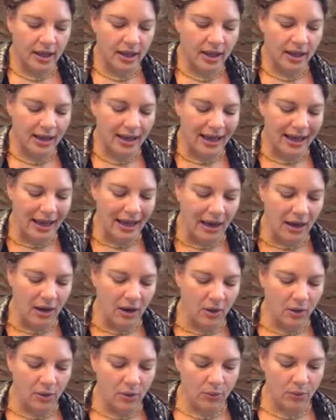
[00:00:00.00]

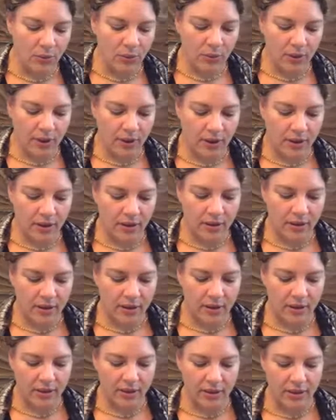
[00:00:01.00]
Now,
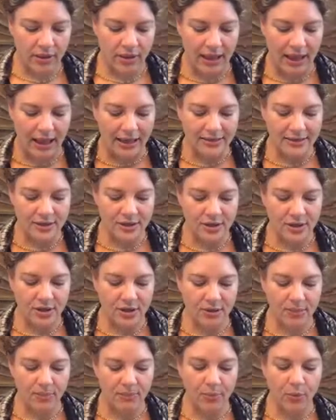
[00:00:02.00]
last
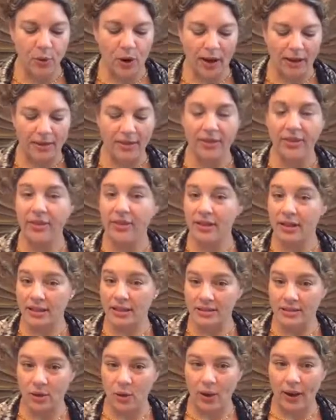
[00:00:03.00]
breath.
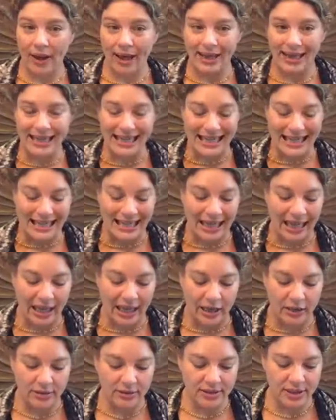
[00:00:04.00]
Let's go ahead and
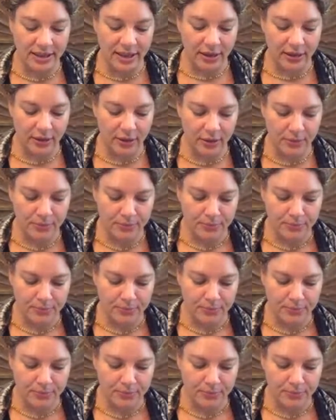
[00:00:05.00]
inhale together.